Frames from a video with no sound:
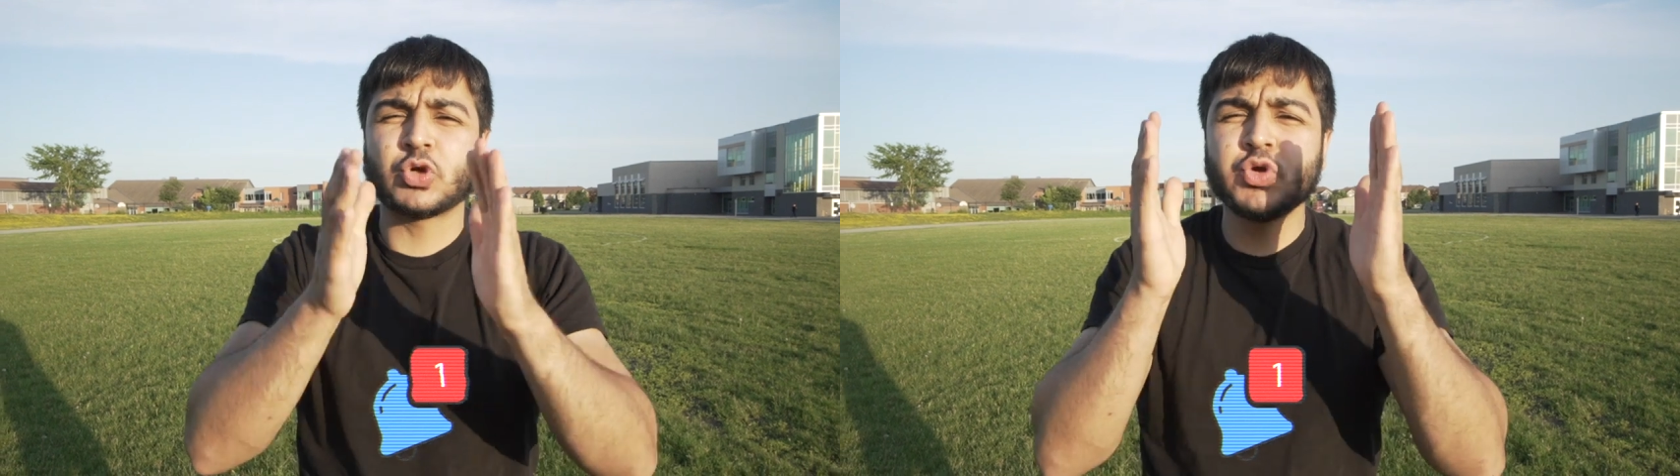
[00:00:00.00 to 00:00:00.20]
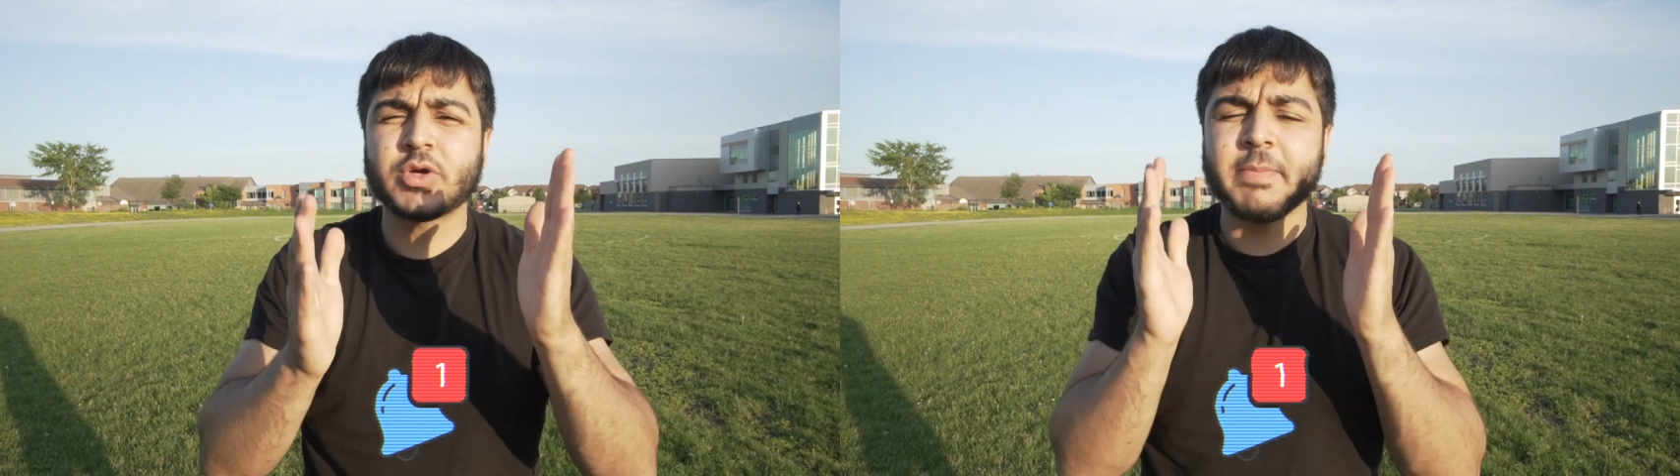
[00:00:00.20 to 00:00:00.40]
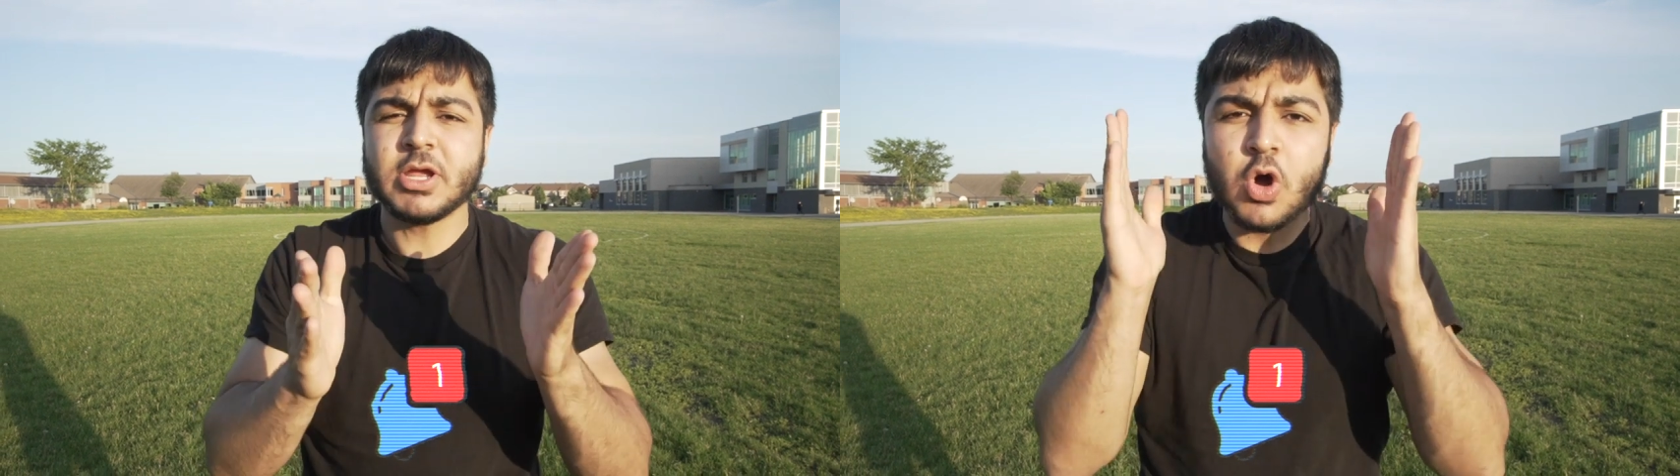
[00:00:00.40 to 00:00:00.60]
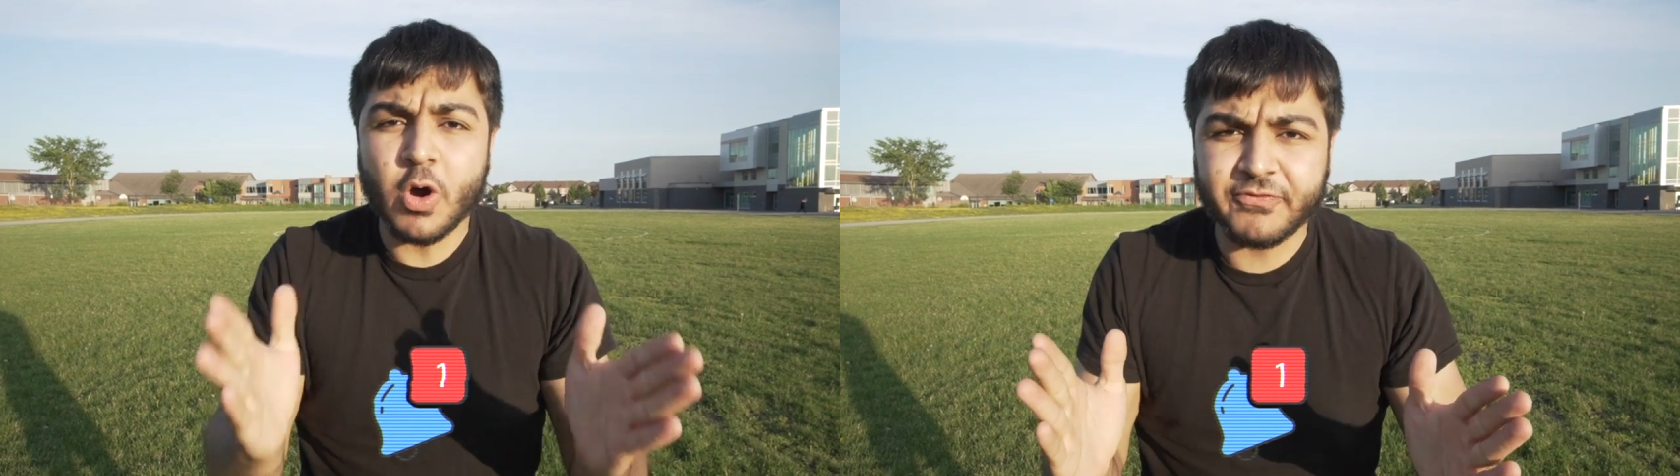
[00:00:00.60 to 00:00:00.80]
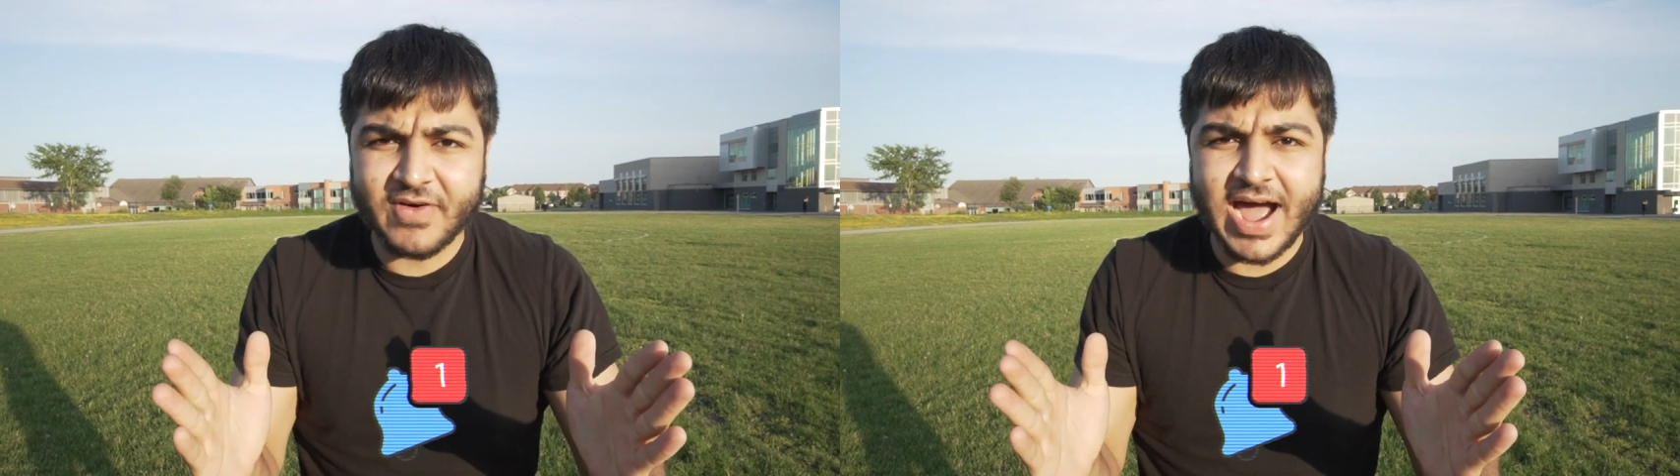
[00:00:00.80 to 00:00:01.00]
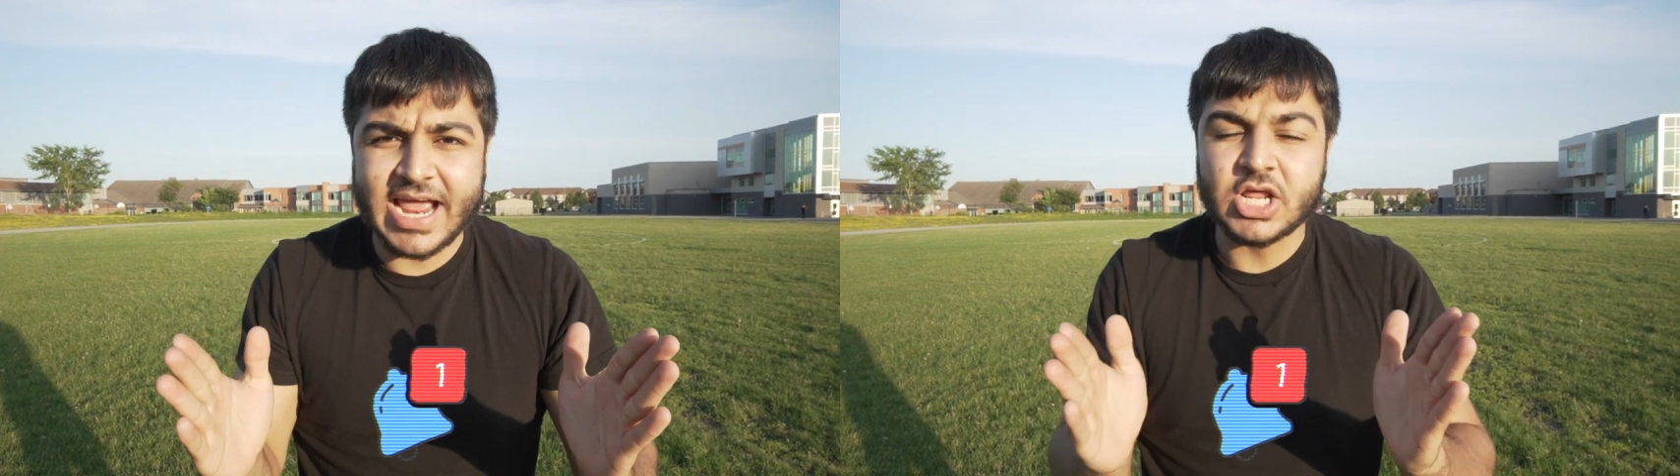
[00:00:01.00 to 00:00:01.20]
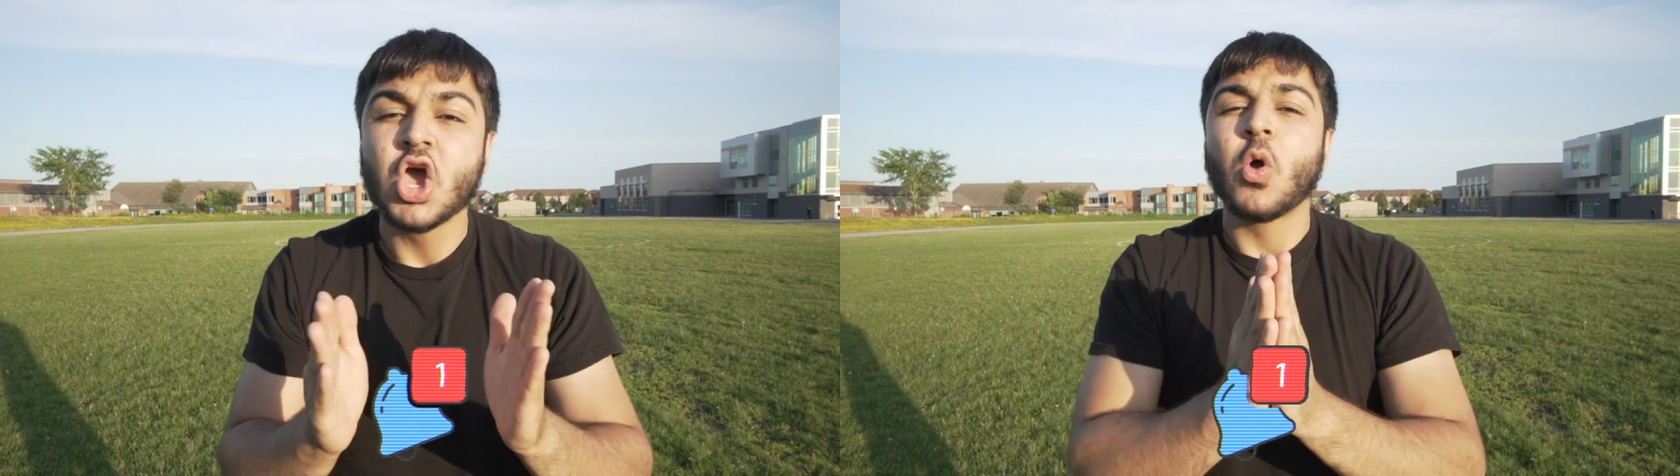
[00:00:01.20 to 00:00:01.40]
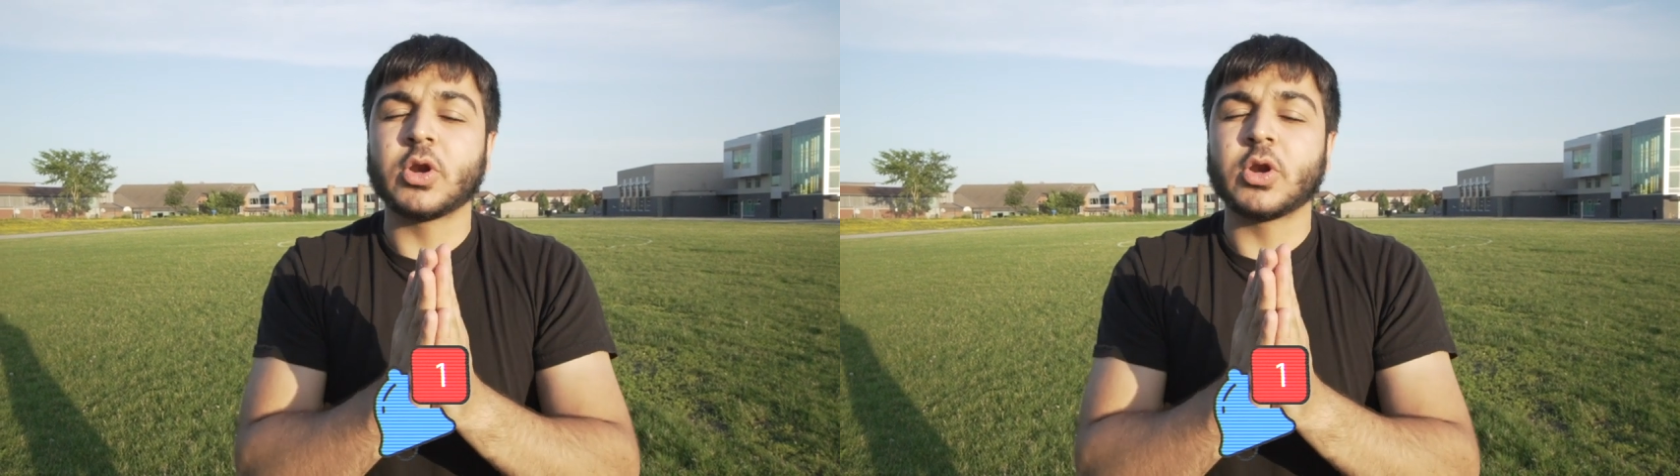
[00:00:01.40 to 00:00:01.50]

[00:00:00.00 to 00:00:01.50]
so you can be notified